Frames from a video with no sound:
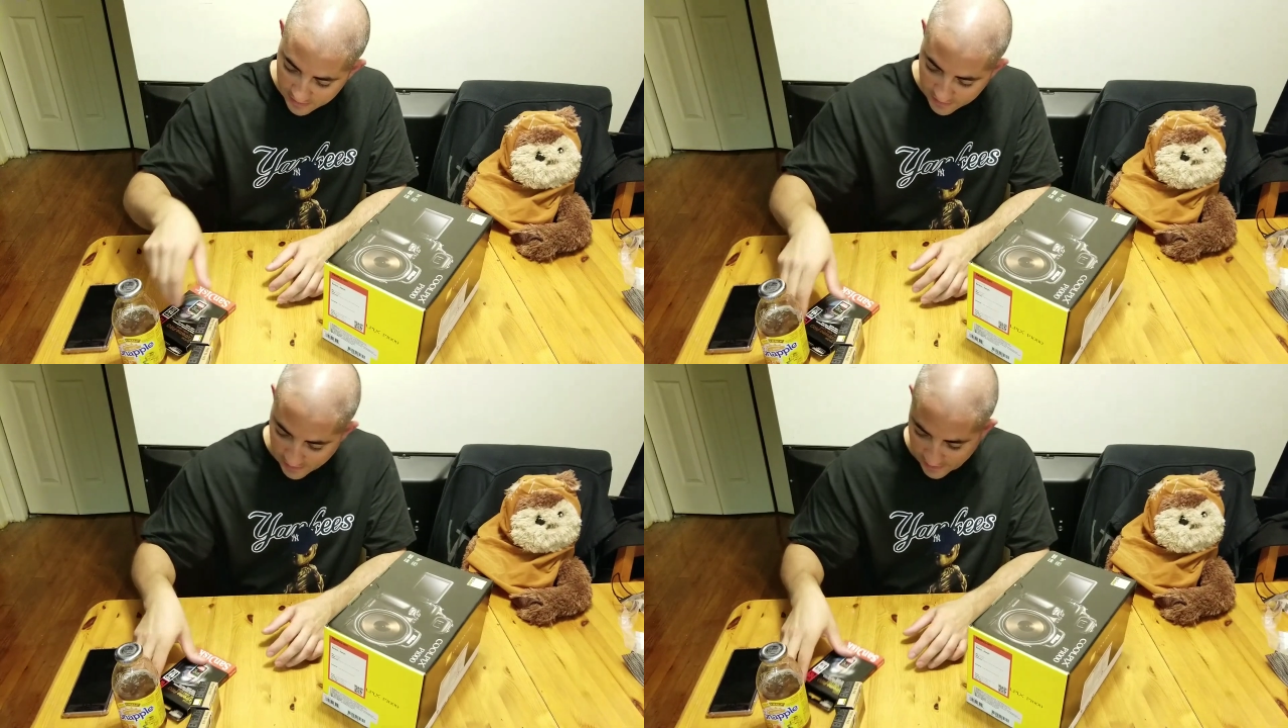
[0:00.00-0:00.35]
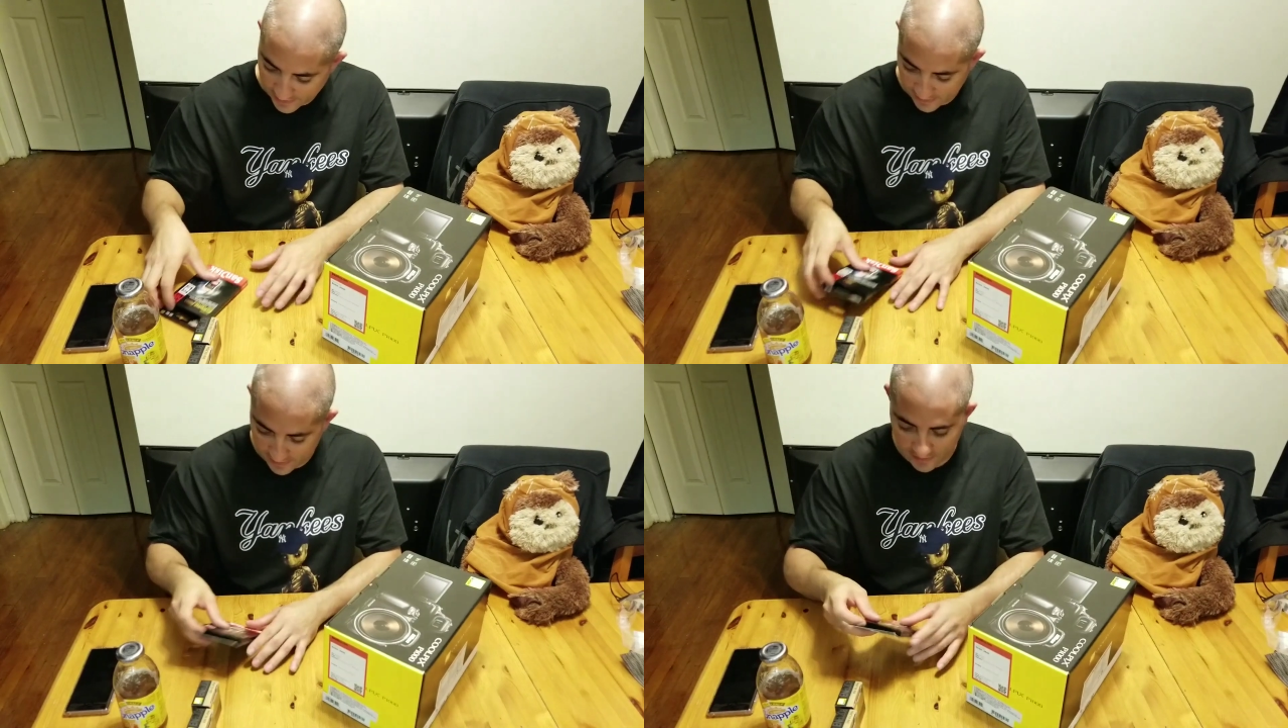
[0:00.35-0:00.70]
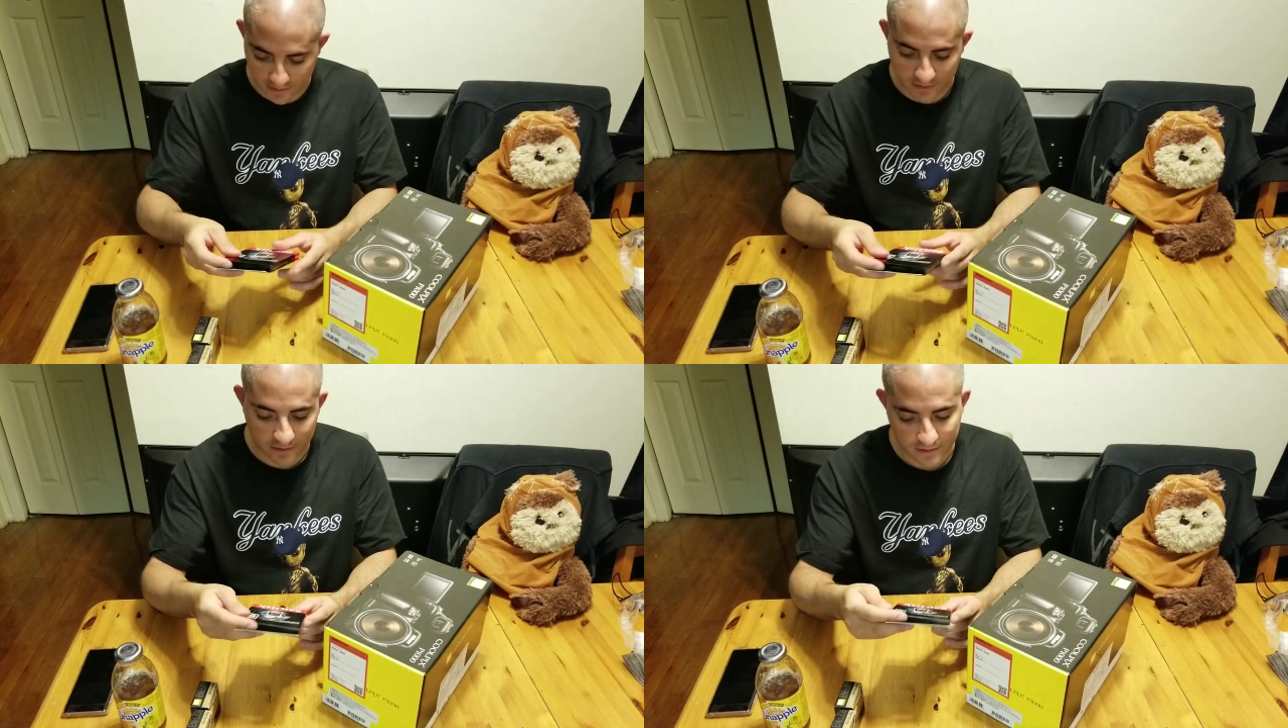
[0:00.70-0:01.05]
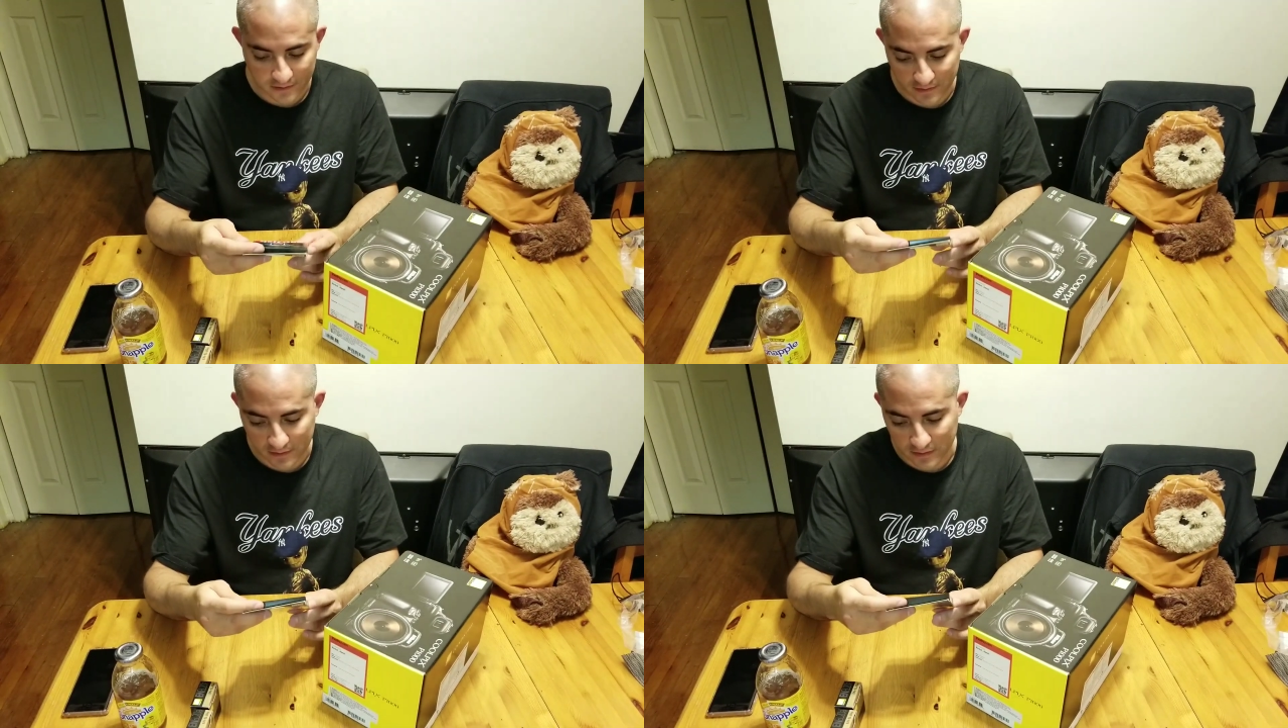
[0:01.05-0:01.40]
And
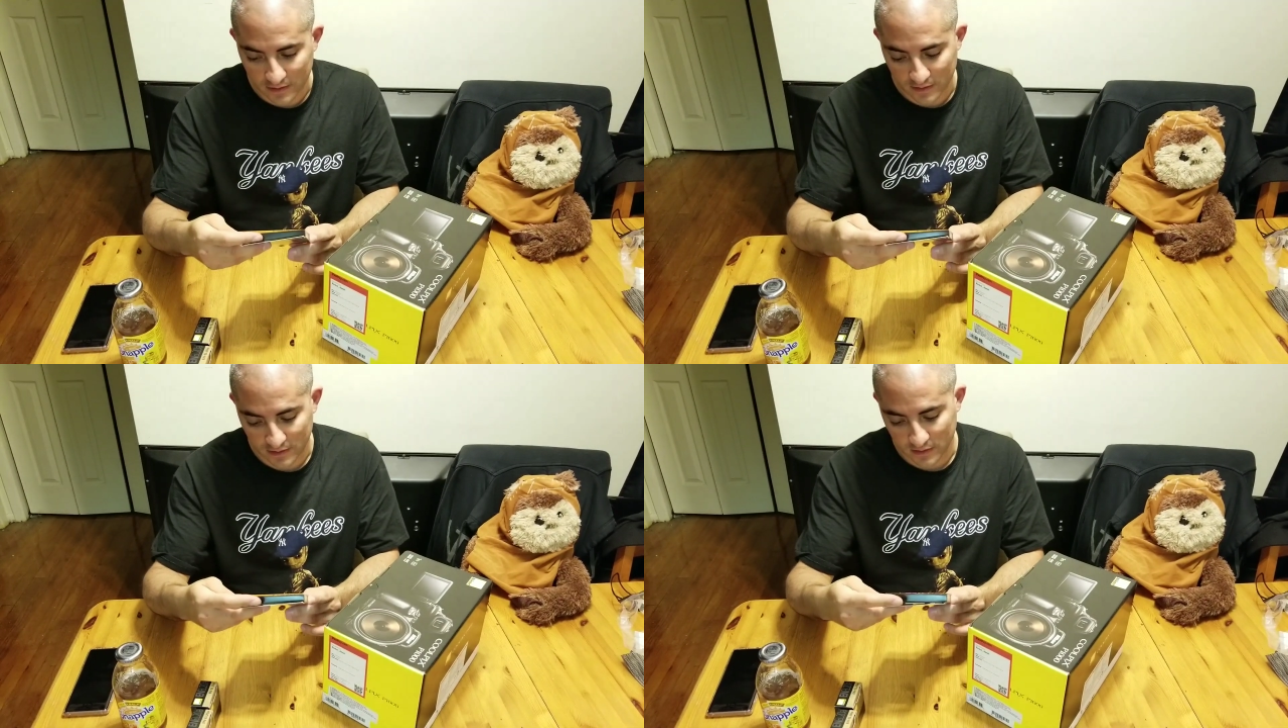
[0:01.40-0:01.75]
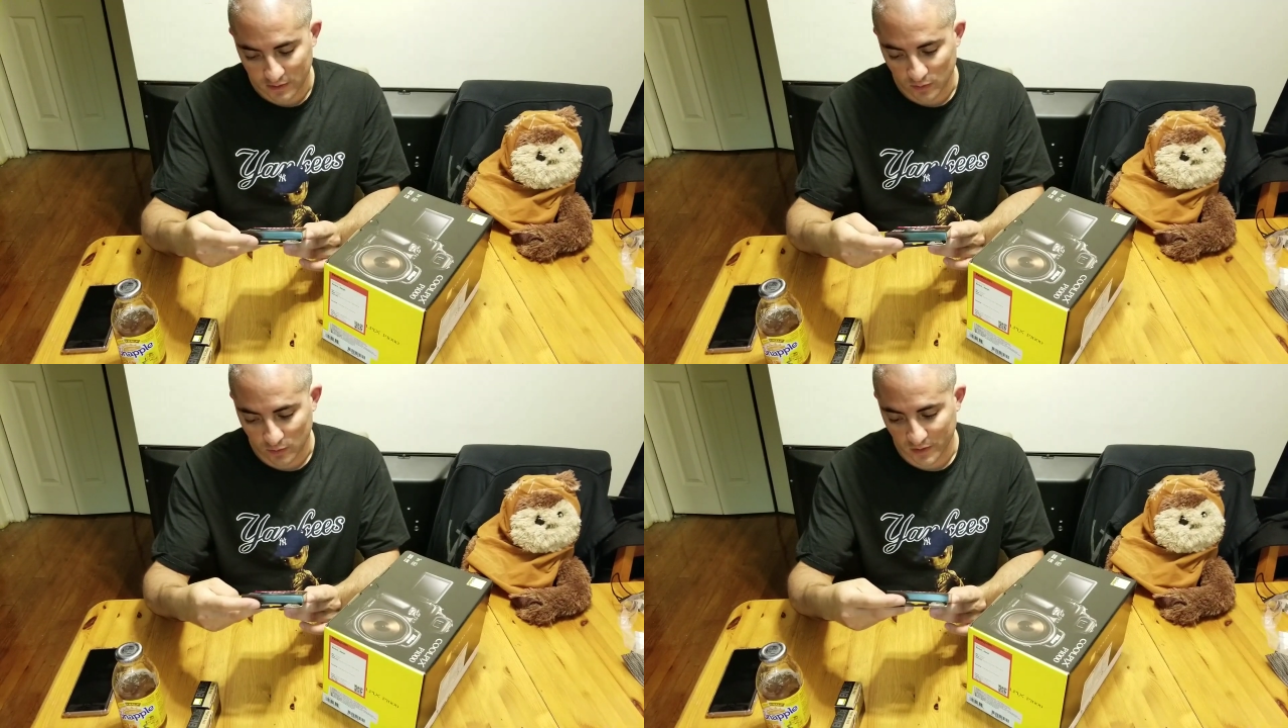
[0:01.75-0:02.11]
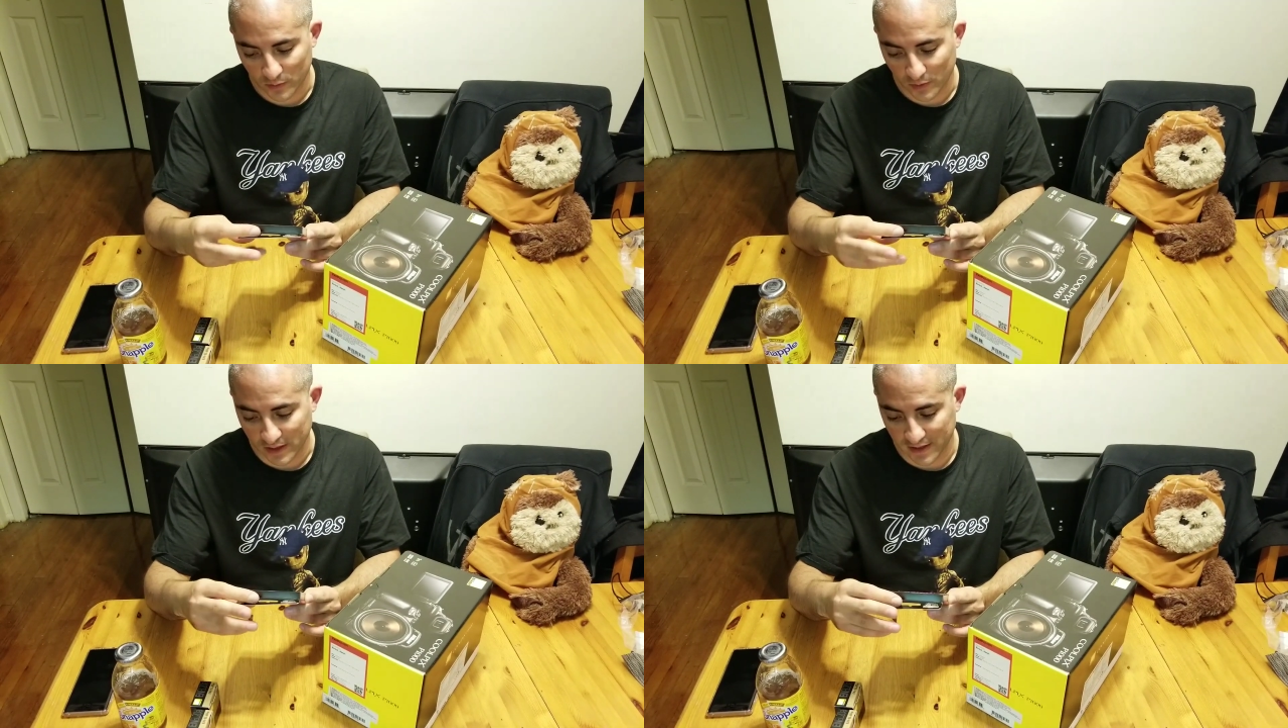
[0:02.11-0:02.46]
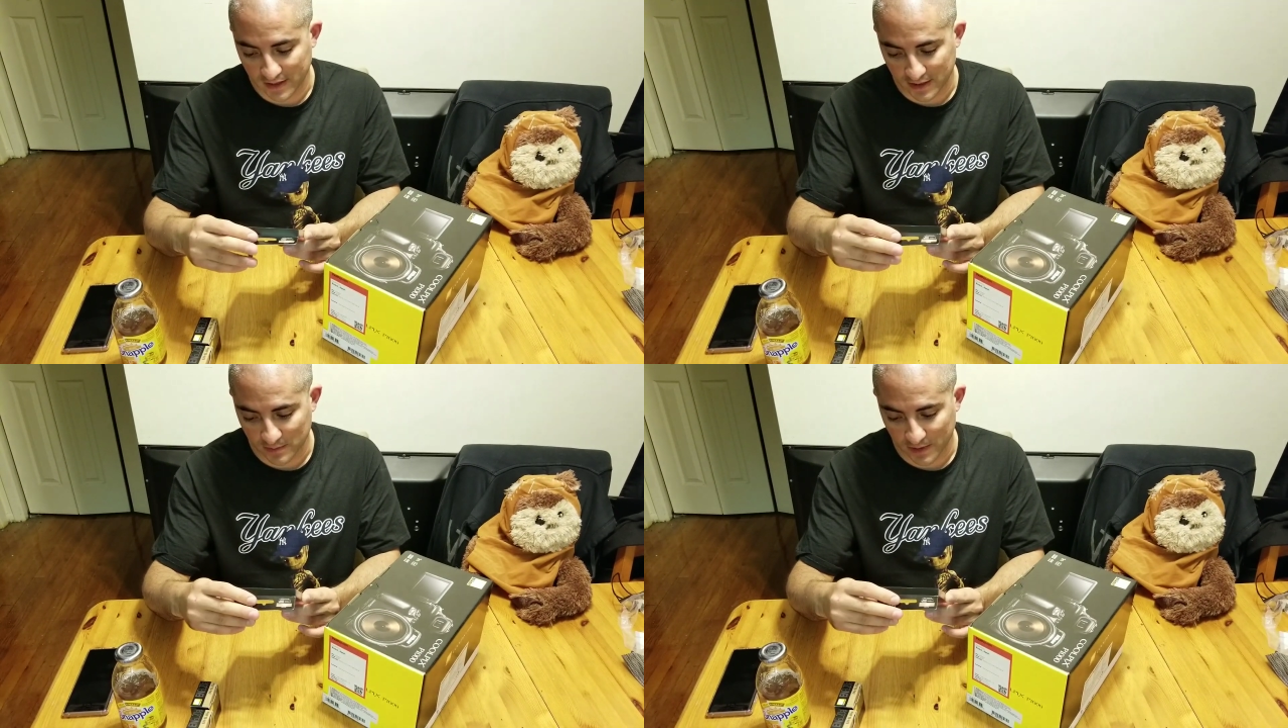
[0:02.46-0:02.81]
the
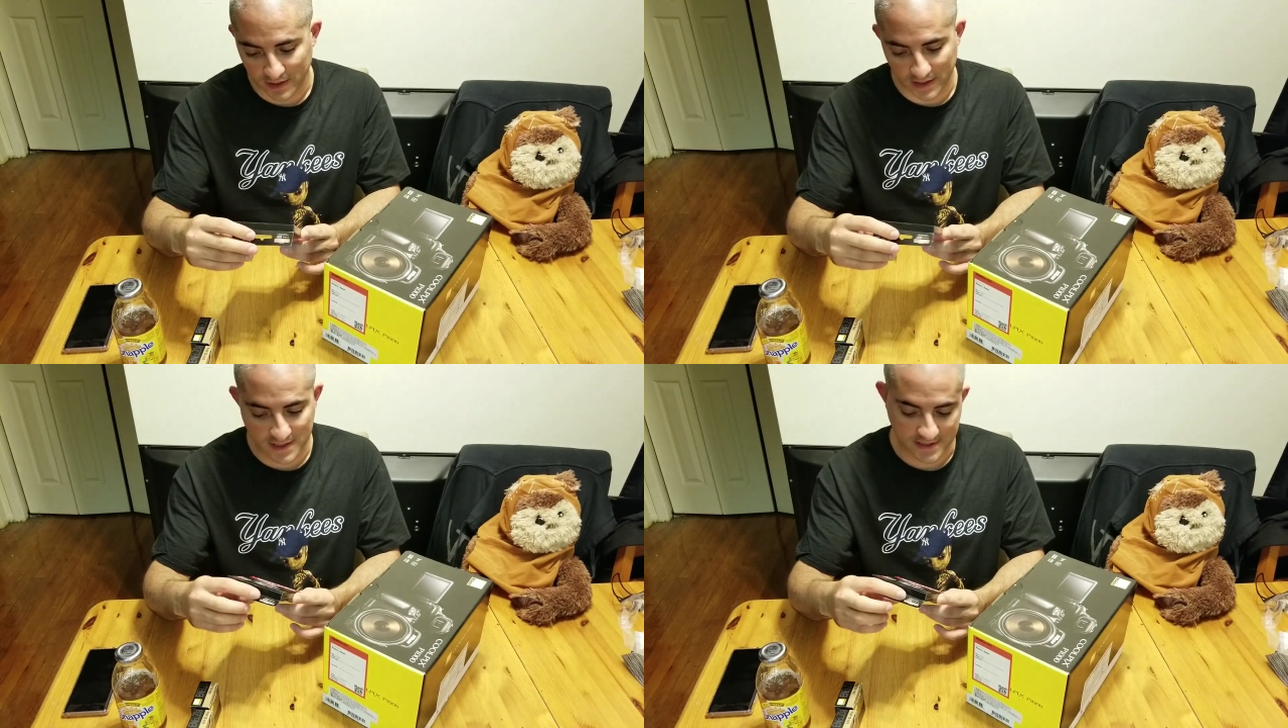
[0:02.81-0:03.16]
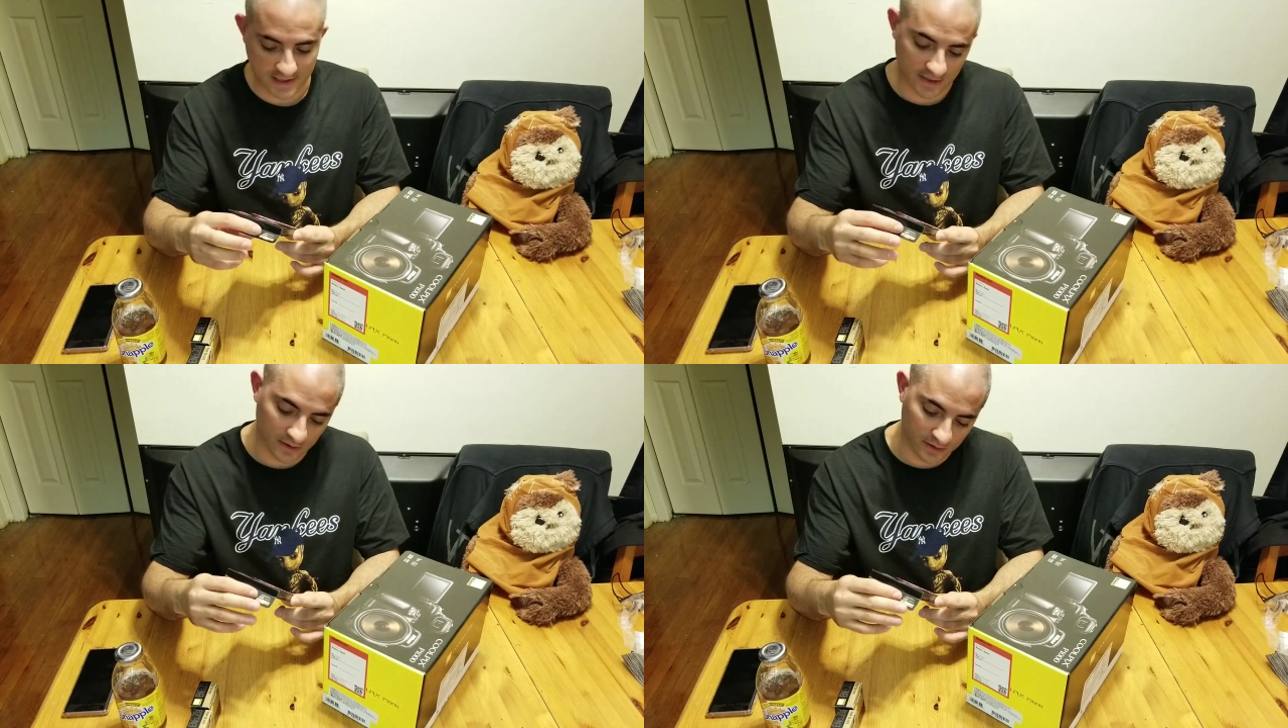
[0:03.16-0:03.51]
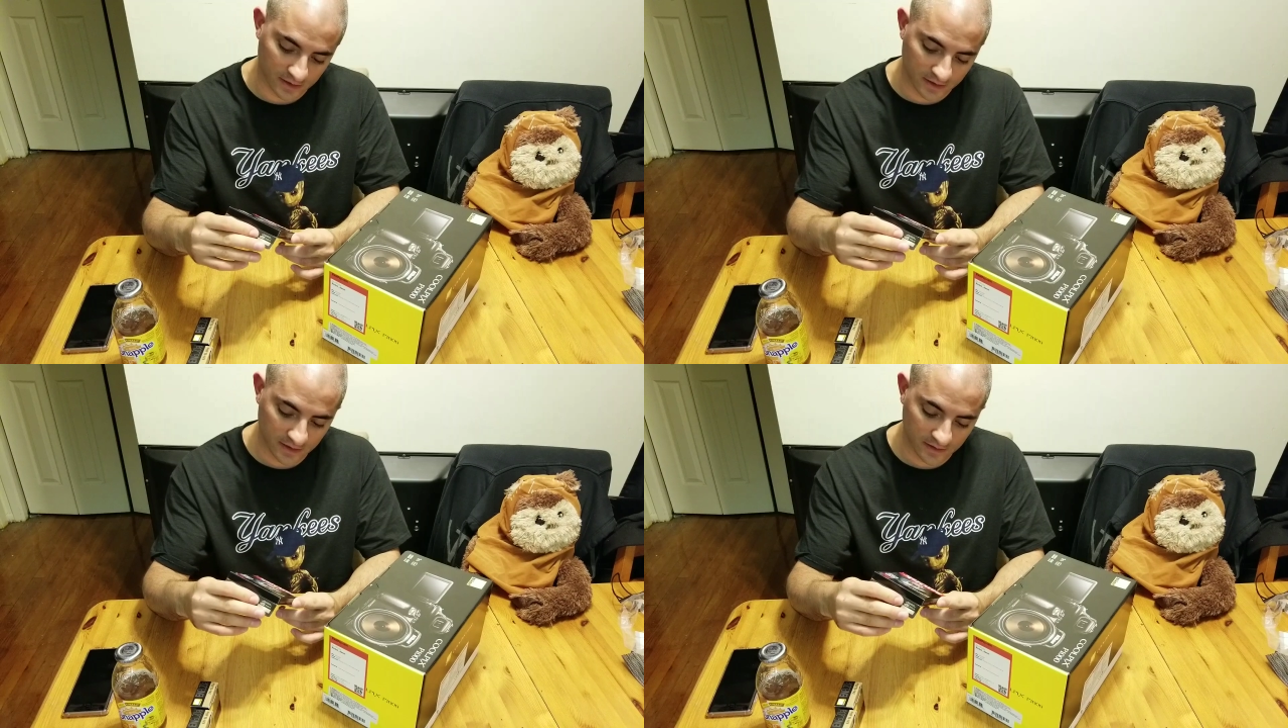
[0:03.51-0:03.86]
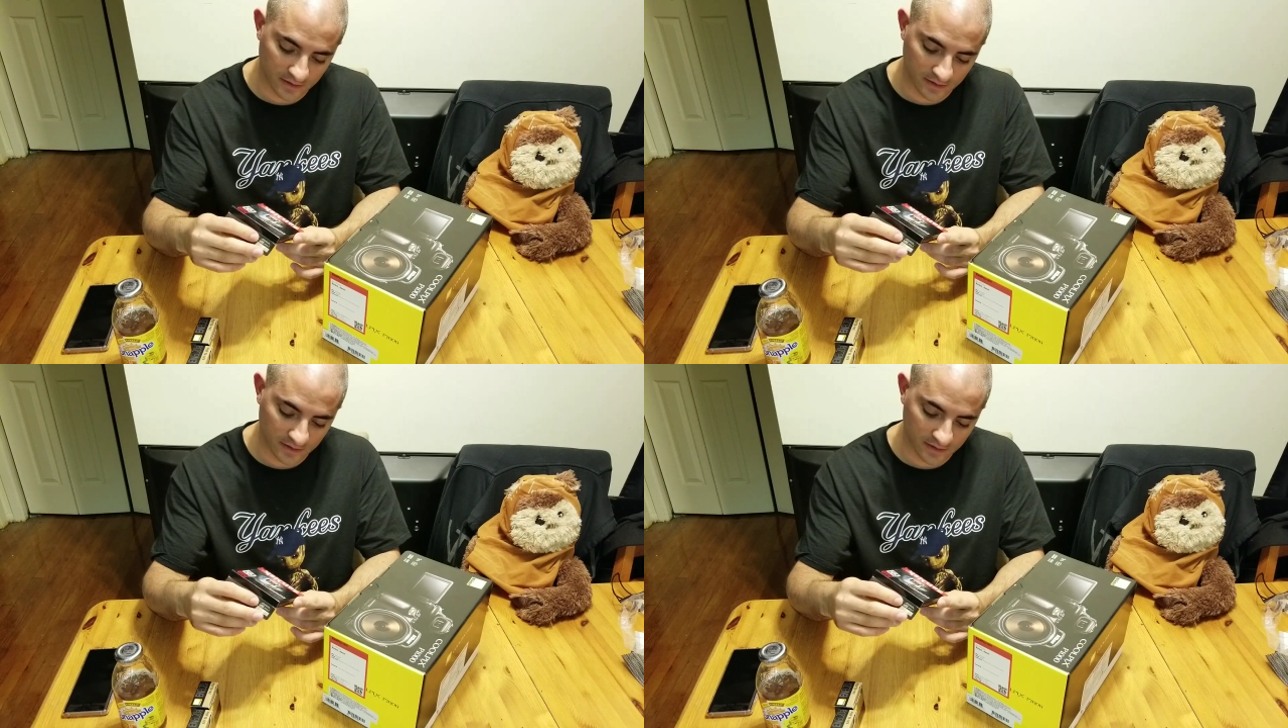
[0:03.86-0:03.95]
128 gigabyte SD card.